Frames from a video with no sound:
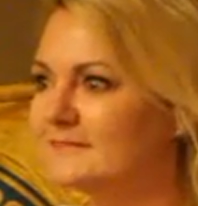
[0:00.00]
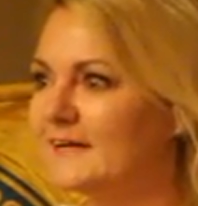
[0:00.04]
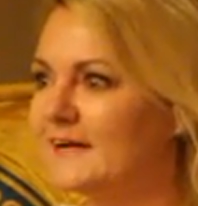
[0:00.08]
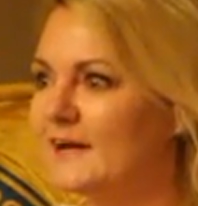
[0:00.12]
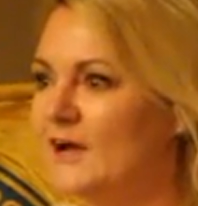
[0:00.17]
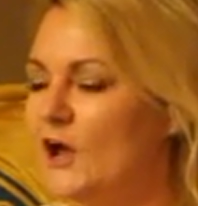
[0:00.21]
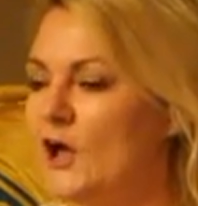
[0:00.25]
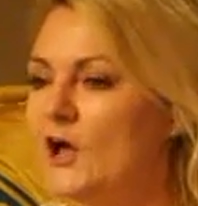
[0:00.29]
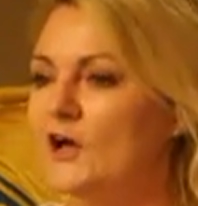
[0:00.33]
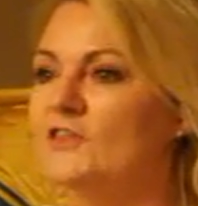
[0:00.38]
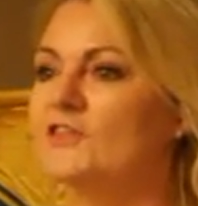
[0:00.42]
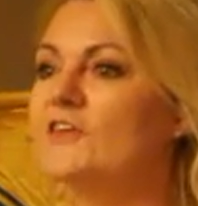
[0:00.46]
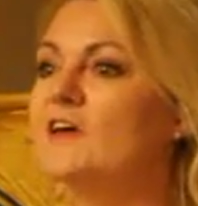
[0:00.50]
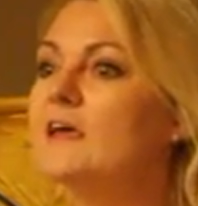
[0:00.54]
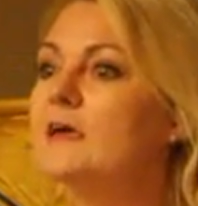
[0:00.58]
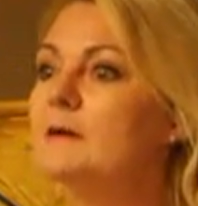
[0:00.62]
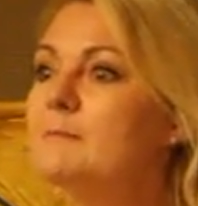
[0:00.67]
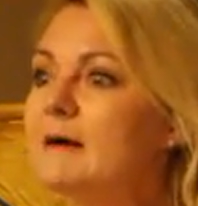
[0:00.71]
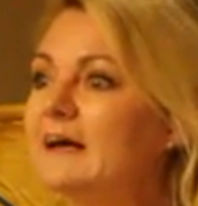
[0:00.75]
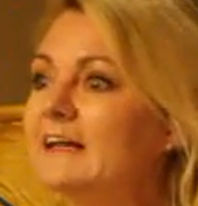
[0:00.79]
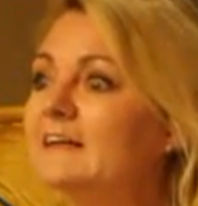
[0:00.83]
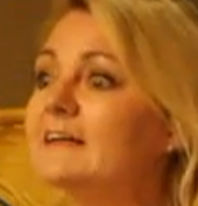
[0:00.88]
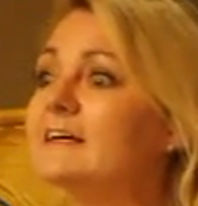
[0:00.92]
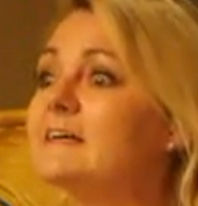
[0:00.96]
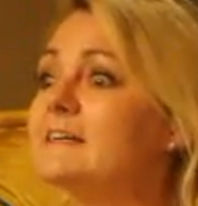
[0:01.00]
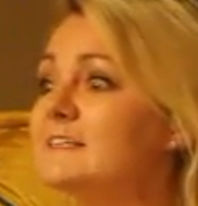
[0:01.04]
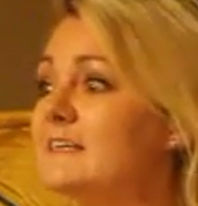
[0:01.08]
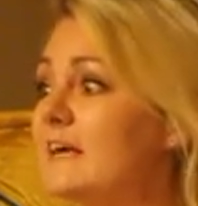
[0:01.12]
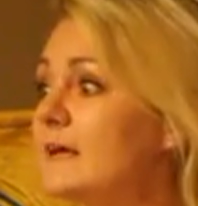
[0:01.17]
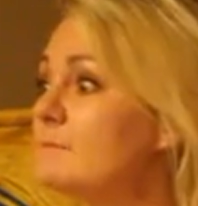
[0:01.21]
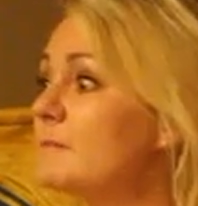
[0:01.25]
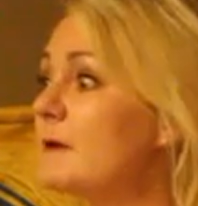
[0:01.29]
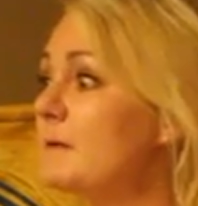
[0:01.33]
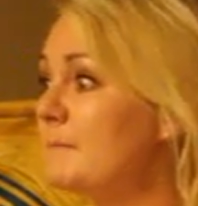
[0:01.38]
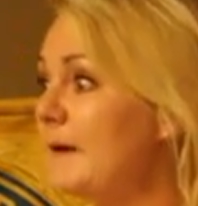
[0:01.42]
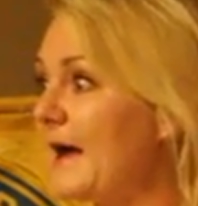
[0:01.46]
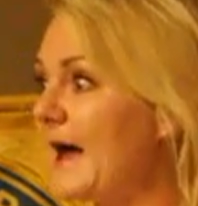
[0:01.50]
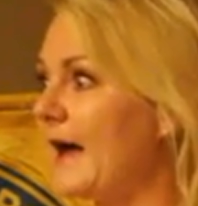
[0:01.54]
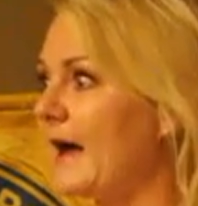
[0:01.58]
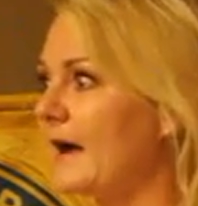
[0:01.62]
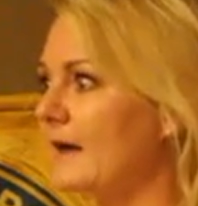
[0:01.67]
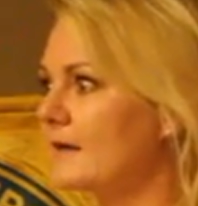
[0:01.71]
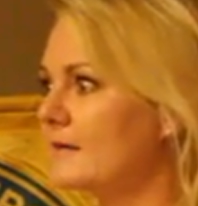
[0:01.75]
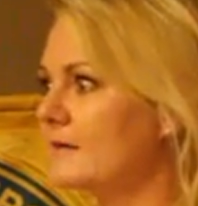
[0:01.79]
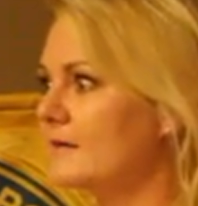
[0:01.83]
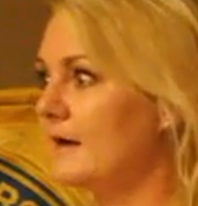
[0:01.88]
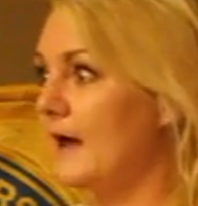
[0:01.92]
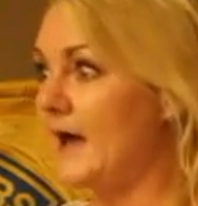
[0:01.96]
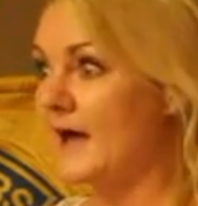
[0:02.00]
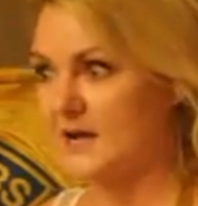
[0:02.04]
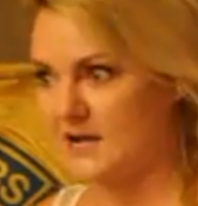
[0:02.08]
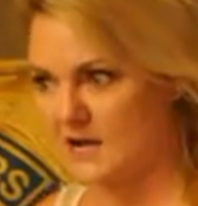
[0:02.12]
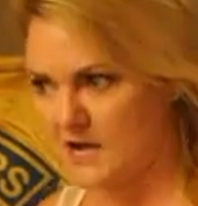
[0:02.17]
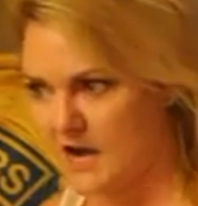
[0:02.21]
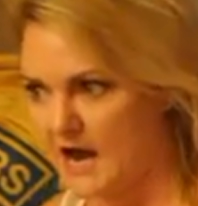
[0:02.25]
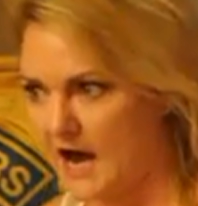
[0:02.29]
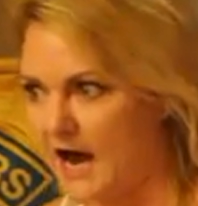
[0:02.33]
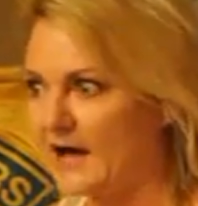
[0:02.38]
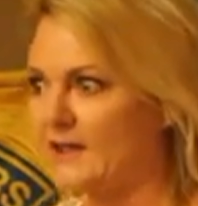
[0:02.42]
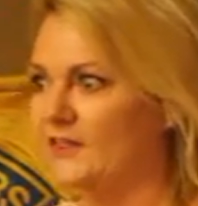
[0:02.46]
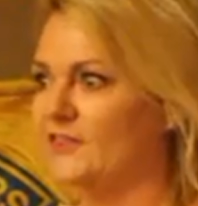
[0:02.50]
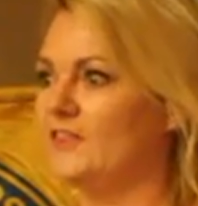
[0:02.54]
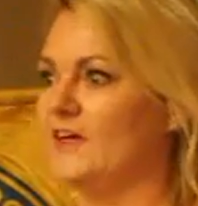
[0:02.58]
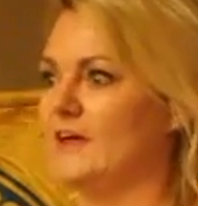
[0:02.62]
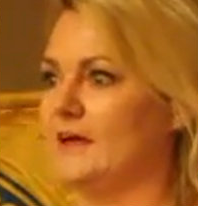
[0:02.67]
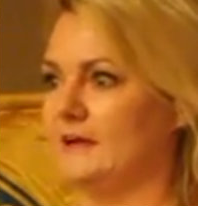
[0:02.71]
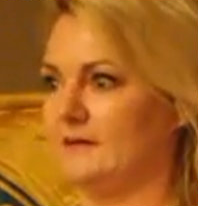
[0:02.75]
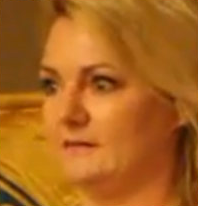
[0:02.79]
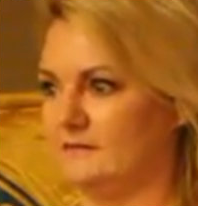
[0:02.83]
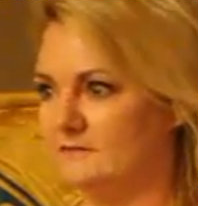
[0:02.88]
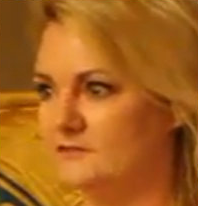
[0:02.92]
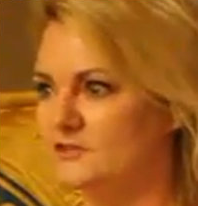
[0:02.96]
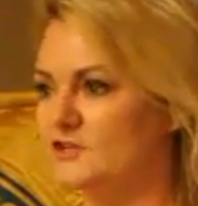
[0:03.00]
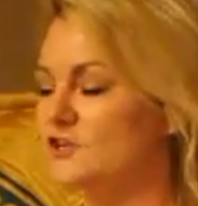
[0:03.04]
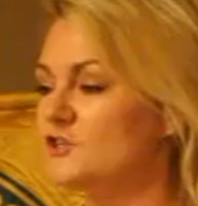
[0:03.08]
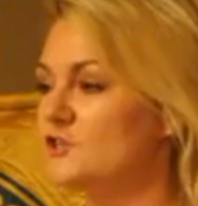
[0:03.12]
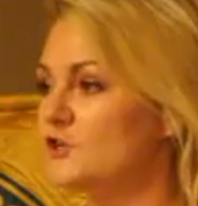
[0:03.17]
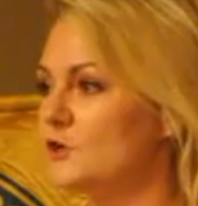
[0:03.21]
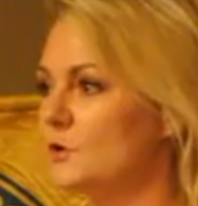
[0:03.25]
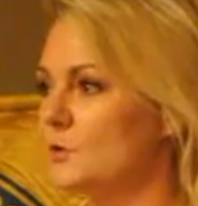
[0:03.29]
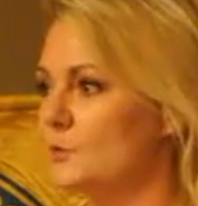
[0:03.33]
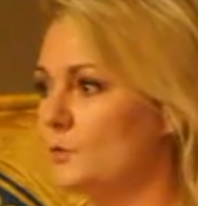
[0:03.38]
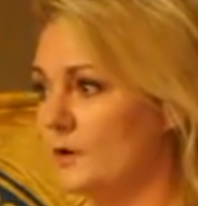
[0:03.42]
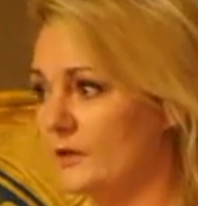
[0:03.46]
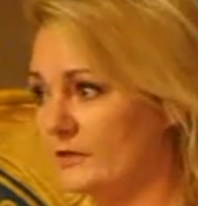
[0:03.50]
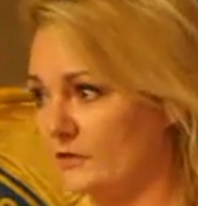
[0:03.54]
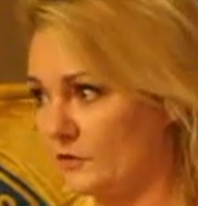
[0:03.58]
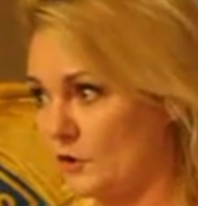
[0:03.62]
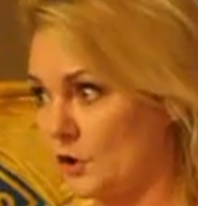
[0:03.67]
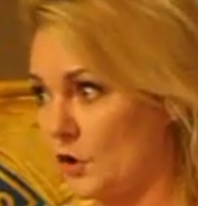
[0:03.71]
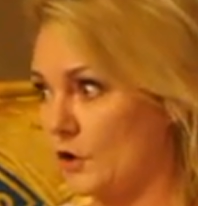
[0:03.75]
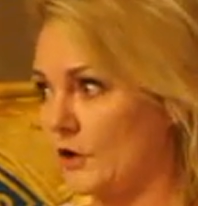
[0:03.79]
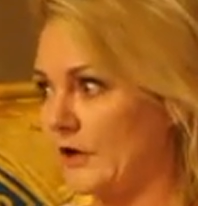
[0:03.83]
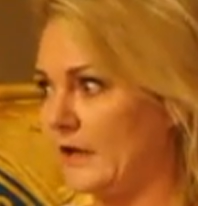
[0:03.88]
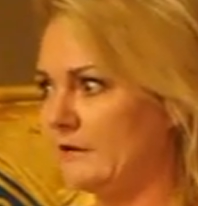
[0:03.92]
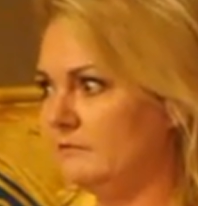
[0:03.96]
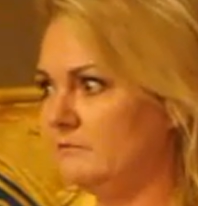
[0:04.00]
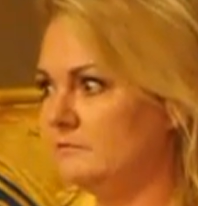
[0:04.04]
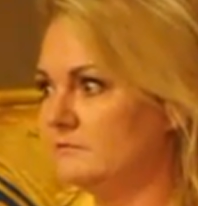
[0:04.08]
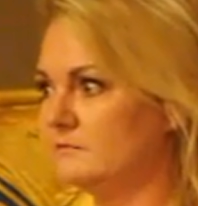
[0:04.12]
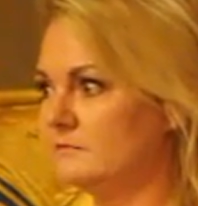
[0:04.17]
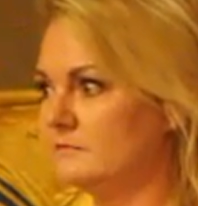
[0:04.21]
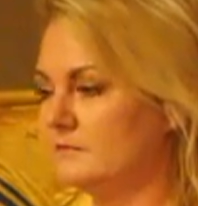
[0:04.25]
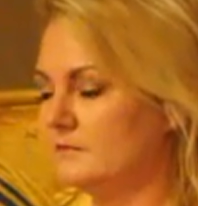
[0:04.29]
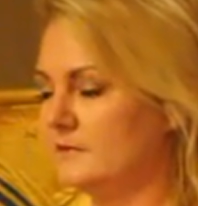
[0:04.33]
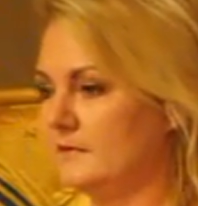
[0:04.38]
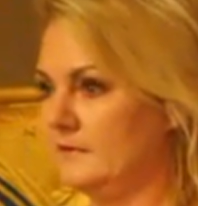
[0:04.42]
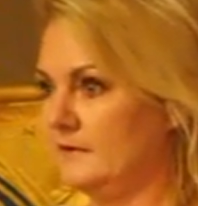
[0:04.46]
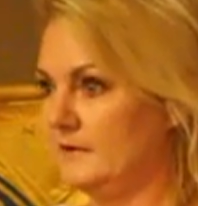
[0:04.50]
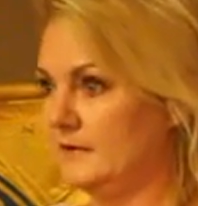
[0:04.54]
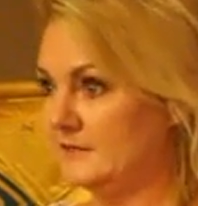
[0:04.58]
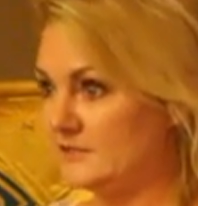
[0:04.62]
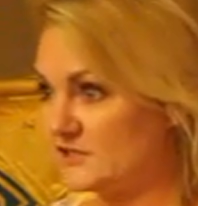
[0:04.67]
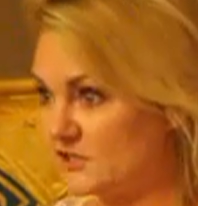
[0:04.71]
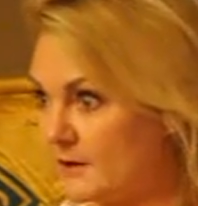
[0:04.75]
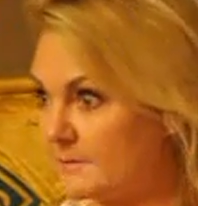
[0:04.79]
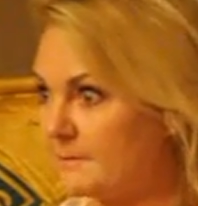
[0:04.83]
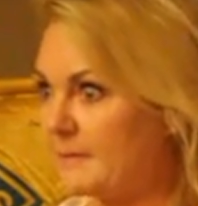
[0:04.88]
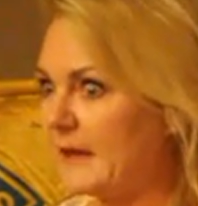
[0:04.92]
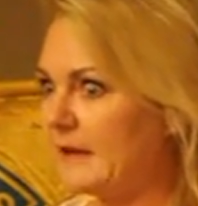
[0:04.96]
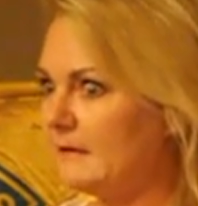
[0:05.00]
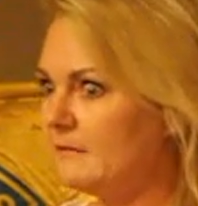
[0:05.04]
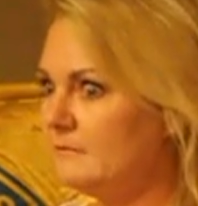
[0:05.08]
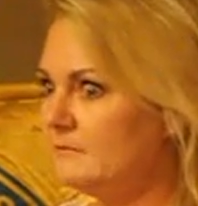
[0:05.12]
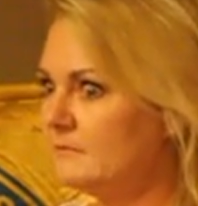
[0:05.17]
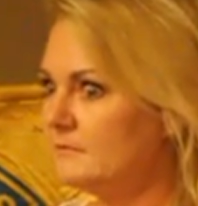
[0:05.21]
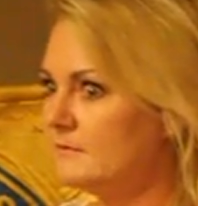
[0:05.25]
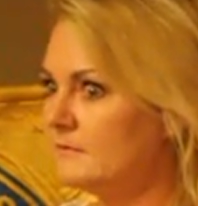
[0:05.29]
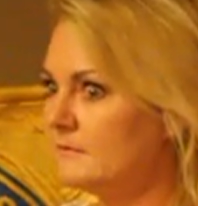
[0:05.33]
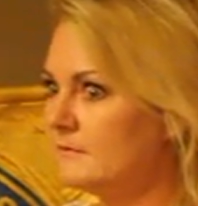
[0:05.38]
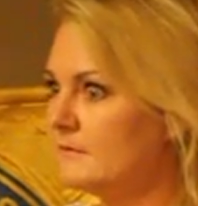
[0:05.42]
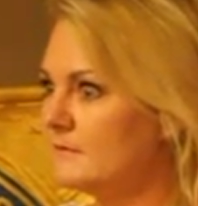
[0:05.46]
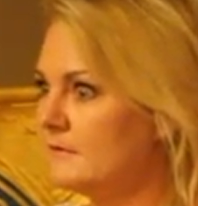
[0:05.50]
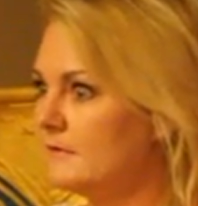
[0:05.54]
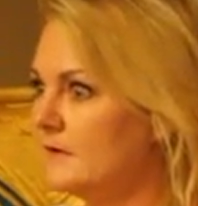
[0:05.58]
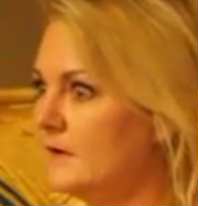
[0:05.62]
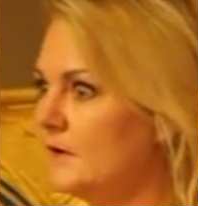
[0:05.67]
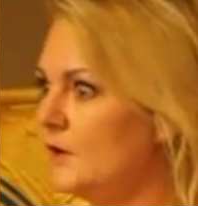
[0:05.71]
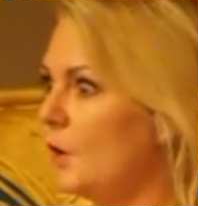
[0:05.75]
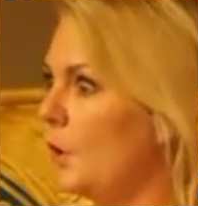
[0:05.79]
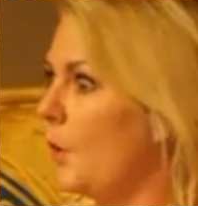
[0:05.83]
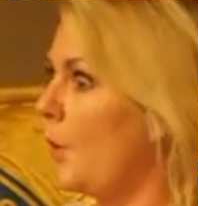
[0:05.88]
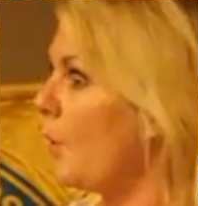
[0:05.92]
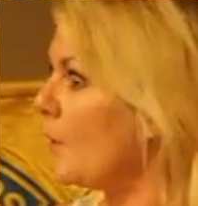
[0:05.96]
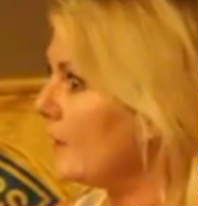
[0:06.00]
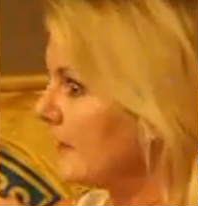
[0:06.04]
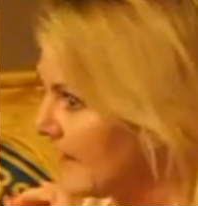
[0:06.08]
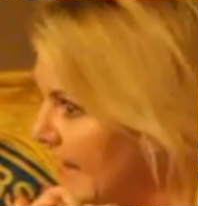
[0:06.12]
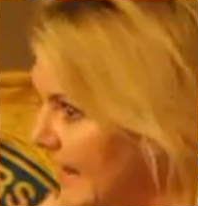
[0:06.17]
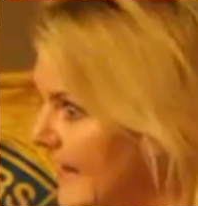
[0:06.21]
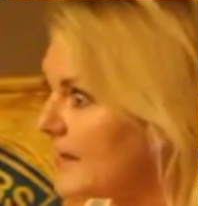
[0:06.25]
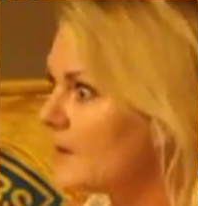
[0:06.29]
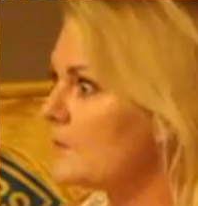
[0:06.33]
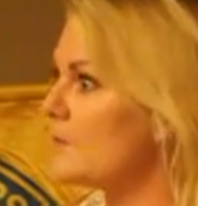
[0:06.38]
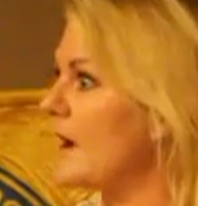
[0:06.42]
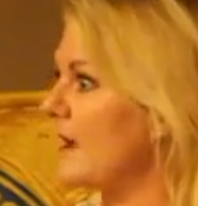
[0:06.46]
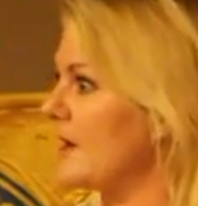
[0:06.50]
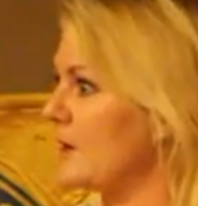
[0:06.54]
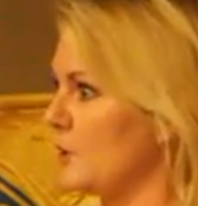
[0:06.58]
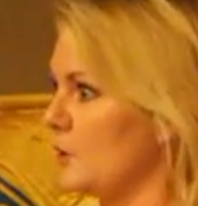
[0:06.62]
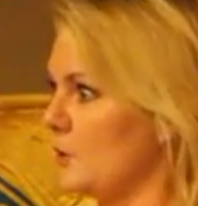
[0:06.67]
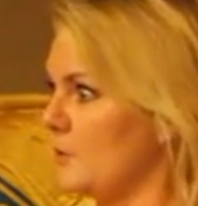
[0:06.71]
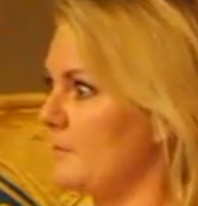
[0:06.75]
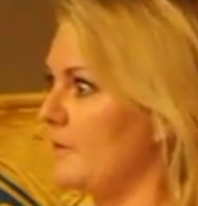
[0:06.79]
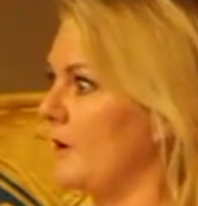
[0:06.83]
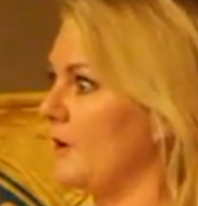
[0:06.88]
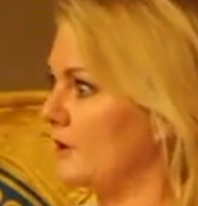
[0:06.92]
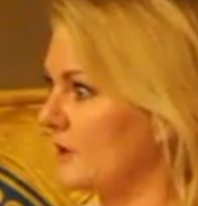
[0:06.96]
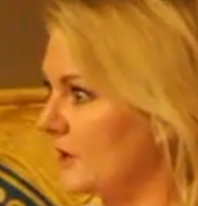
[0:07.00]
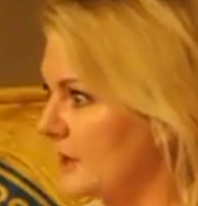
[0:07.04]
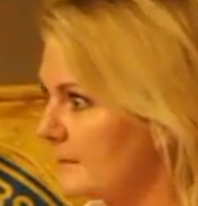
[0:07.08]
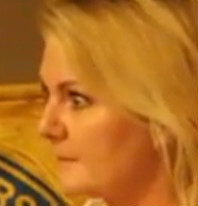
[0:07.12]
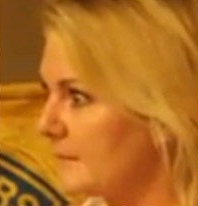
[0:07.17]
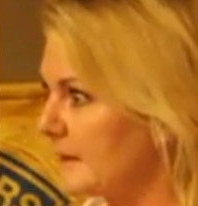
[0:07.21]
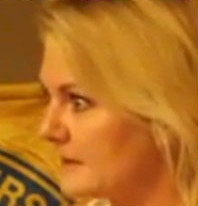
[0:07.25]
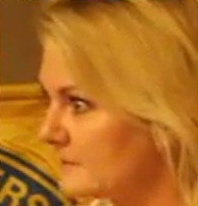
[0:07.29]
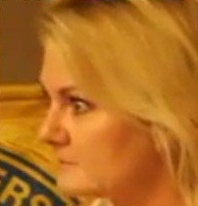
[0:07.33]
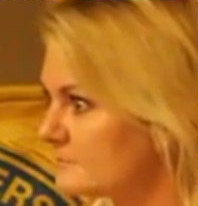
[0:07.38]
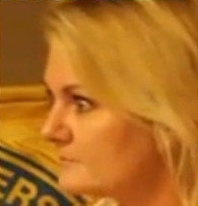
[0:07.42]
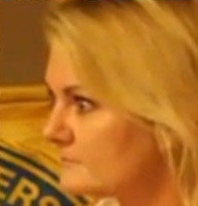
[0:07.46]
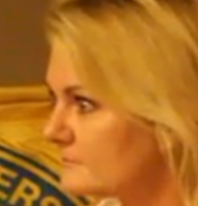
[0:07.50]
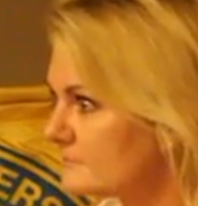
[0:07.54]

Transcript: The email he sent me back had nothing to do with cooking, tipping, or in any way coupon clipping.